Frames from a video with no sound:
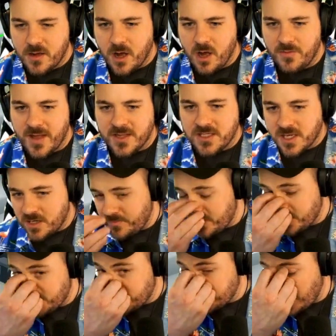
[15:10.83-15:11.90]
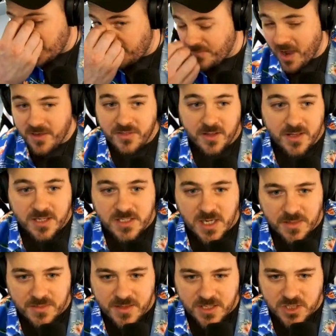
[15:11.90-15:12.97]
All that's going to be the same. I think they
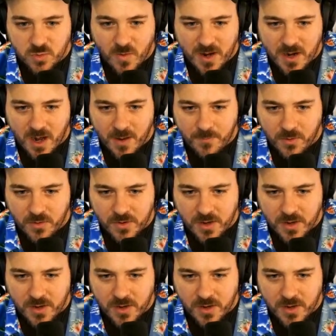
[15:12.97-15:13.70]
said this went up or